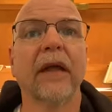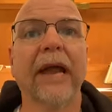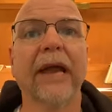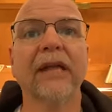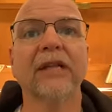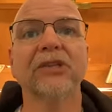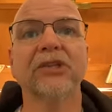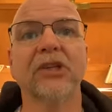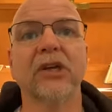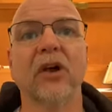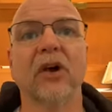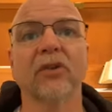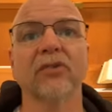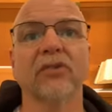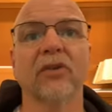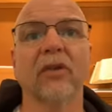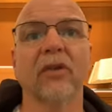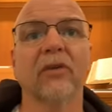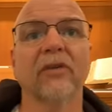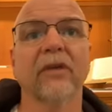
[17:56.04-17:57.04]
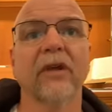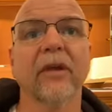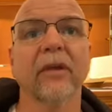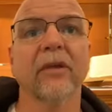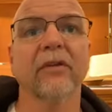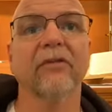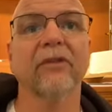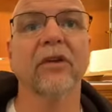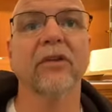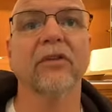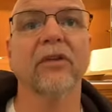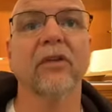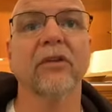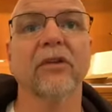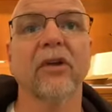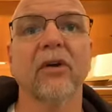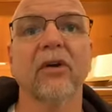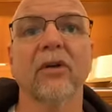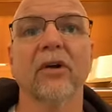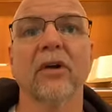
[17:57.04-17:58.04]
Angie, also the family and friends of the
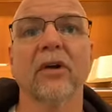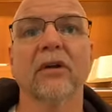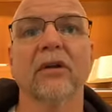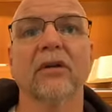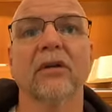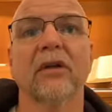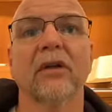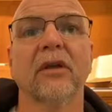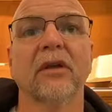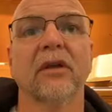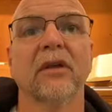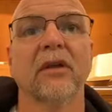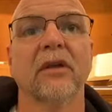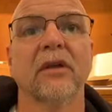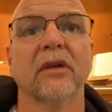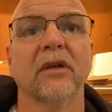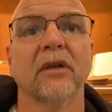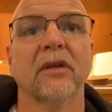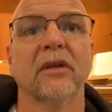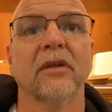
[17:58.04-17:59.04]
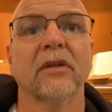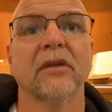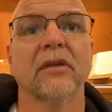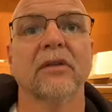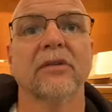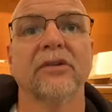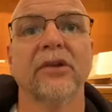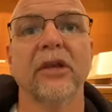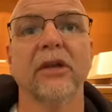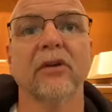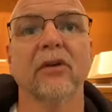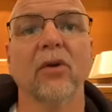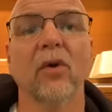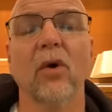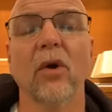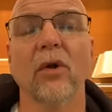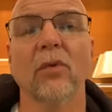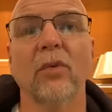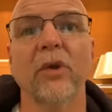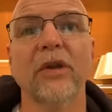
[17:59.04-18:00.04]
donor. Dear
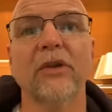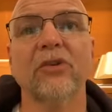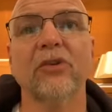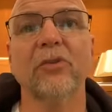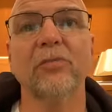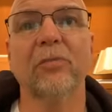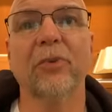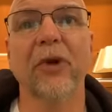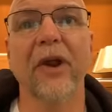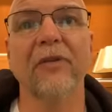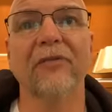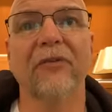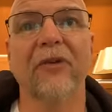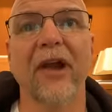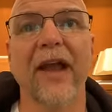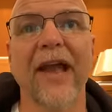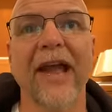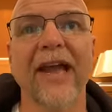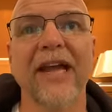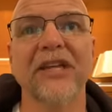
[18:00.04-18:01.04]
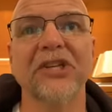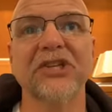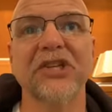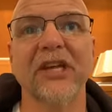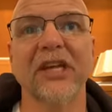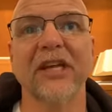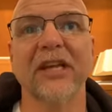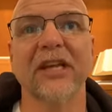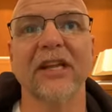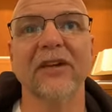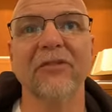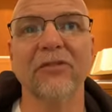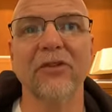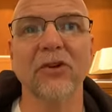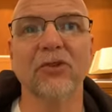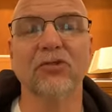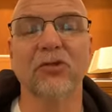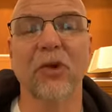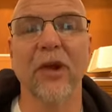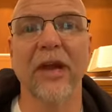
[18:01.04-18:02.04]
Lord, we do pray for Angie,
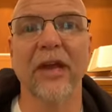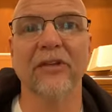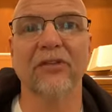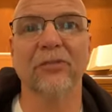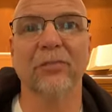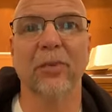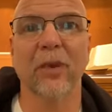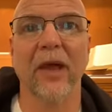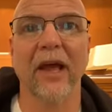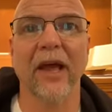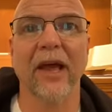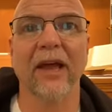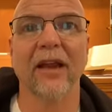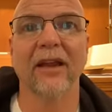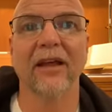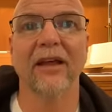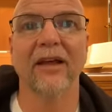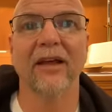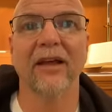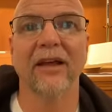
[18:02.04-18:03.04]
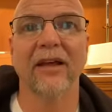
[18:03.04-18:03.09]
liver transplant.